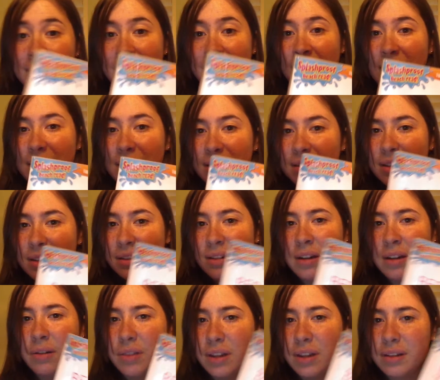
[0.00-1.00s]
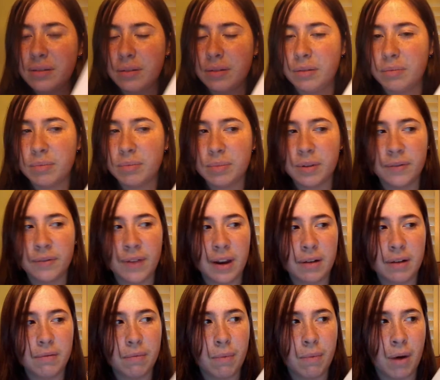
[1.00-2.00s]
nice that, this will
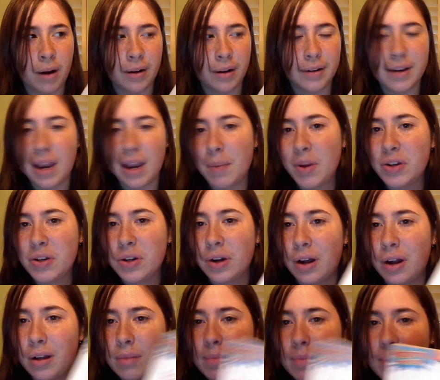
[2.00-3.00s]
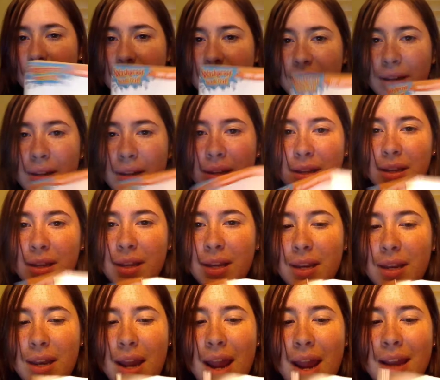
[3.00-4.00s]
prevent water damage and all, but
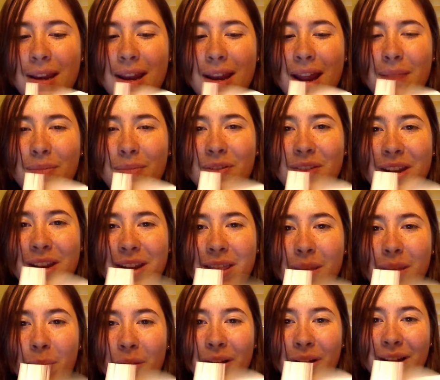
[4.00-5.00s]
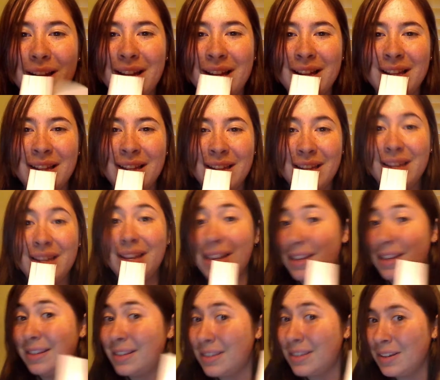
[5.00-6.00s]
99% of the book
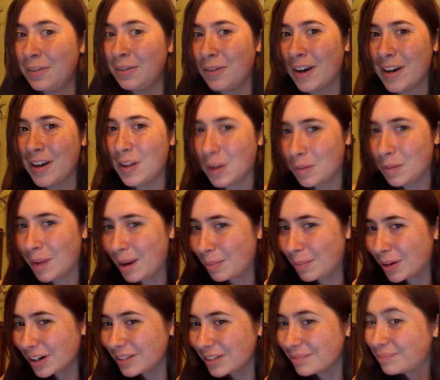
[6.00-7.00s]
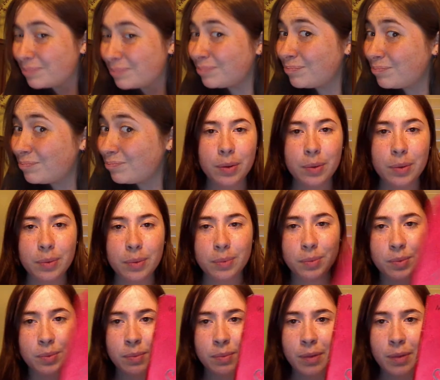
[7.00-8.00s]
is still regular paper.
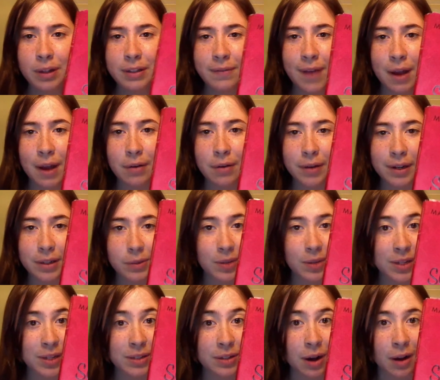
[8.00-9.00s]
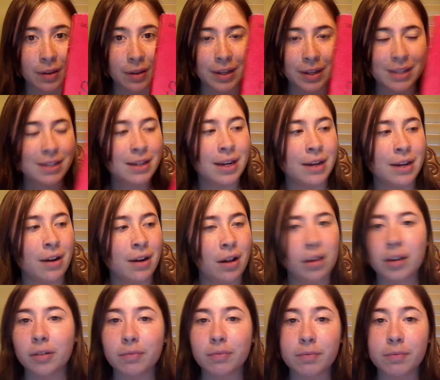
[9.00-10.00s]
While devouring Sweet Scarlet and all
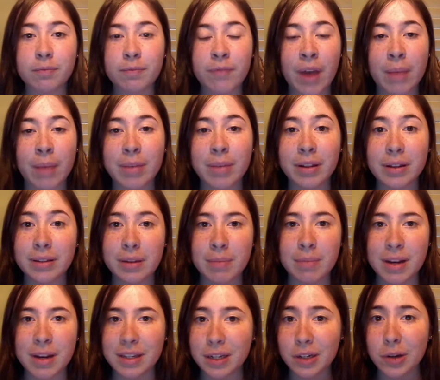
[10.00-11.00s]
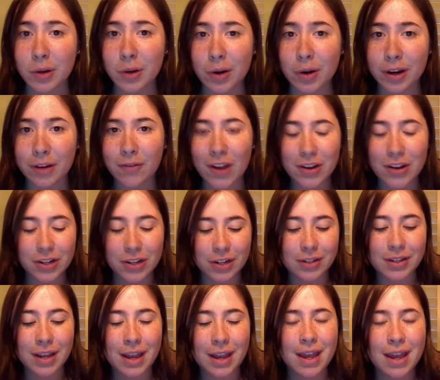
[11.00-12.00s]
her fabulous, amazing New York adventures,
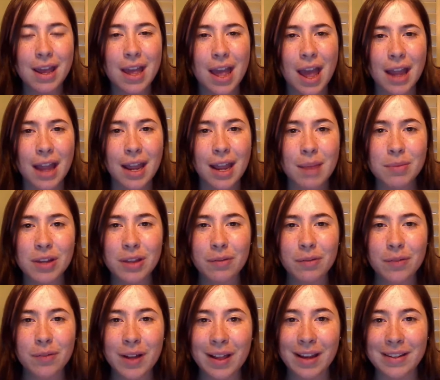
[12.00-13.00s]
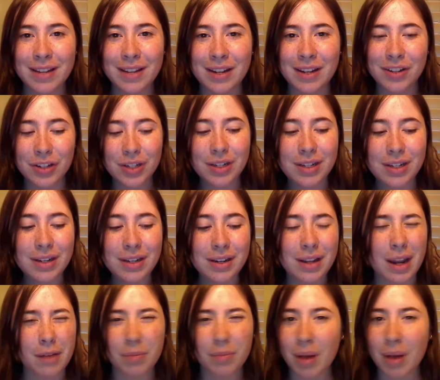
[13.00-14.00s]
I came to the realization that
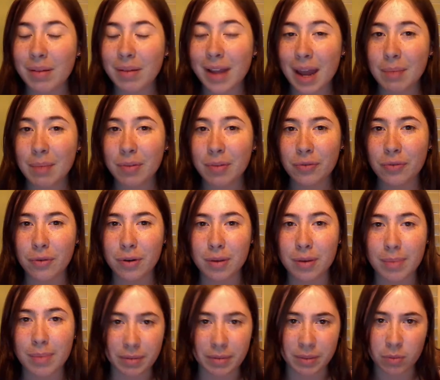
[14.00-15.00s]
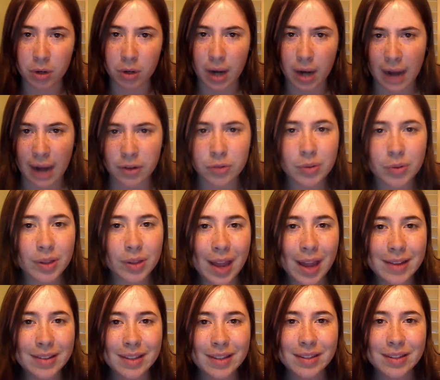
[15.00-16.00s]
I've probably had before, but it was more
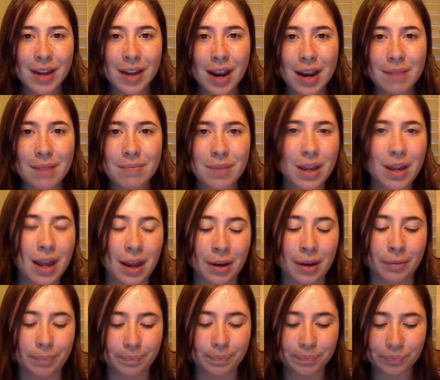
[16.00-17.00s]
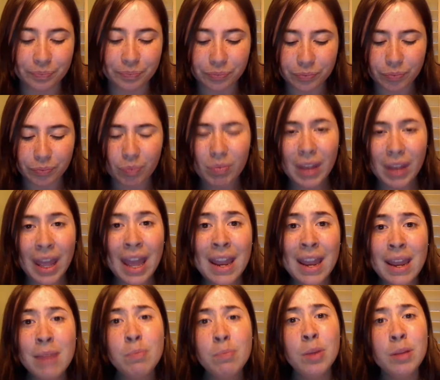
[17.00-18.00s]
actualized this time. I
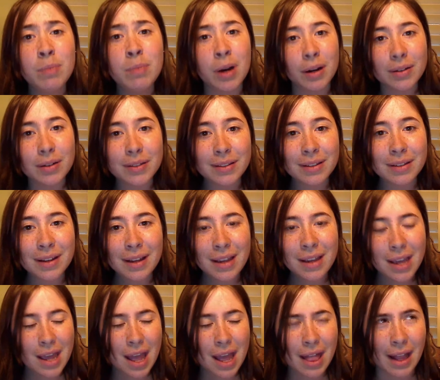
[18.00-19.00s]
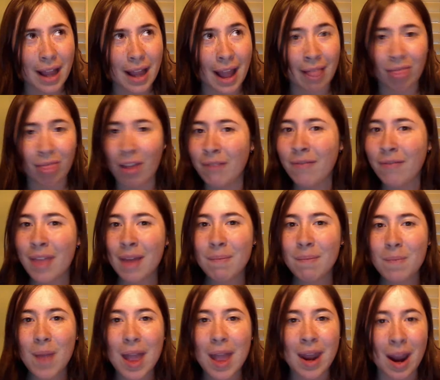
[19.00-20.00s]
hate bookmarks. I love them
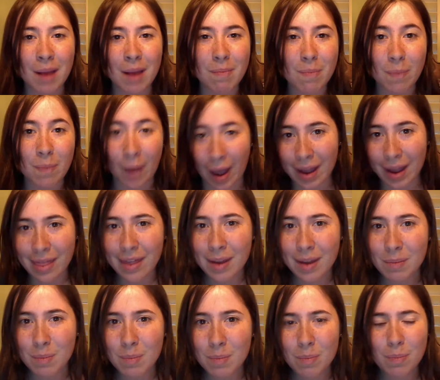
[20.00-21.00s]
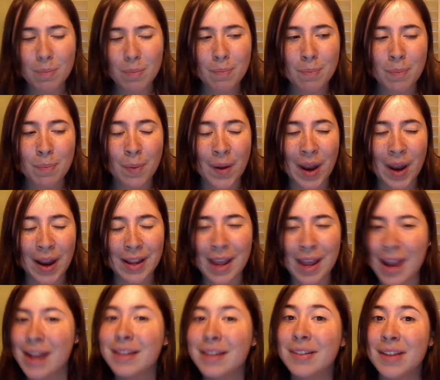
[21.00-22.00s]
and I buy them, but I
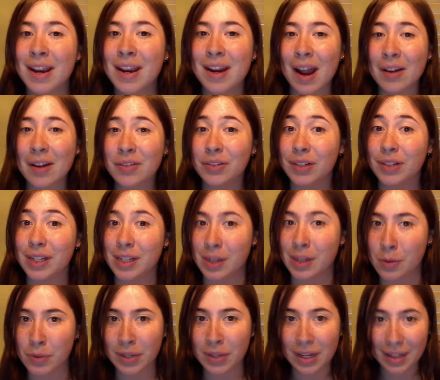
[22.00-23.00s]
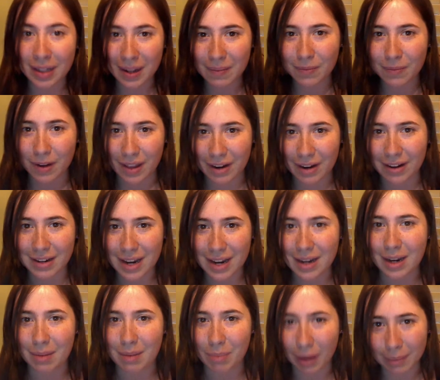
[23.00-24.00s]
can't stand actually using them for their
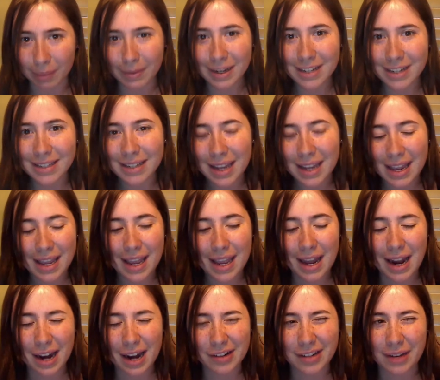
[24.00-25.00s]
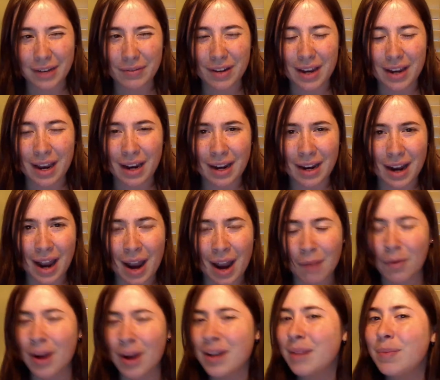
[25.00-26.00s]
intended purpose, and I actually have to I
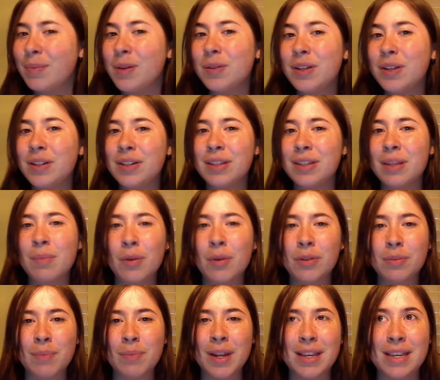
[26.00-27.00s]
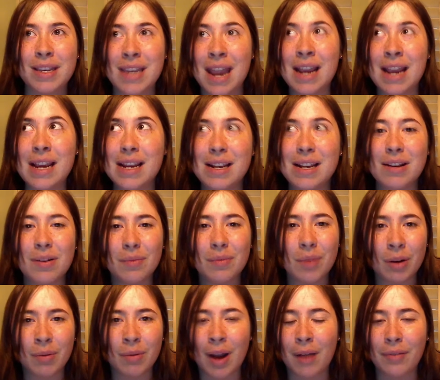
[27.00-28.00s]
wind up using just the most mundane
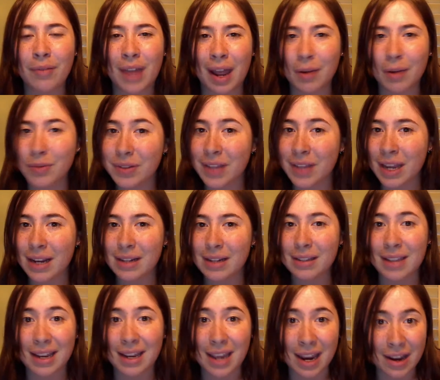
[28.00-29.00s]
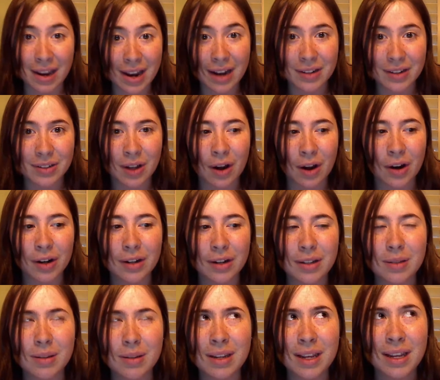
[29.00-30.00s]
around the house things like index
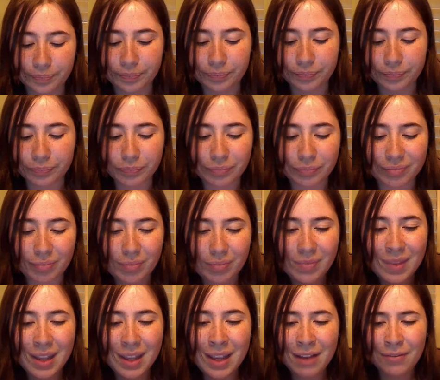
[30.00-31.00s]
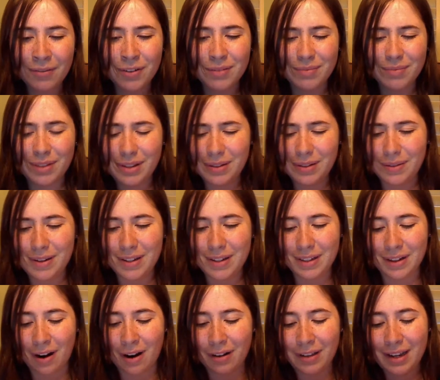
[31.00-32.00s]
cards. And for Sweet
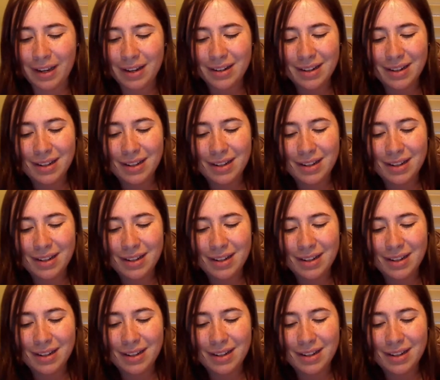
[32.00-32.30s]
Scarlet,